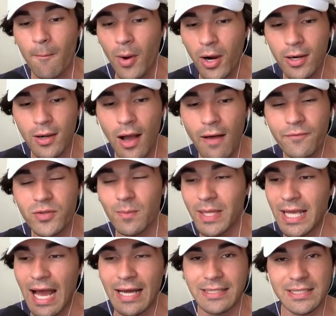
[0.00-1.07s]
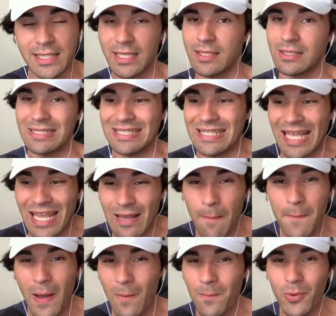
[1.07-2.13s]
Barkov, to me, I did think
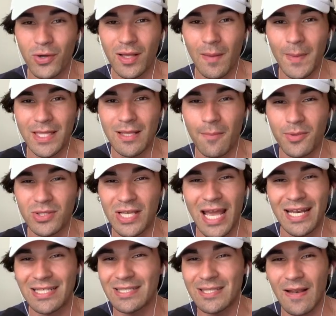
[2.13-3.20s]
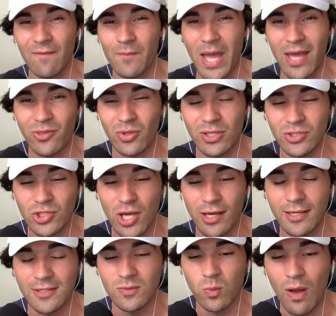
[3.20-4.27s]
about putting him at number 10 instead of Matthew
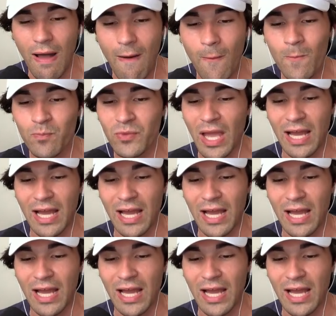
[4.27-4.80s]
Tkachuk as well.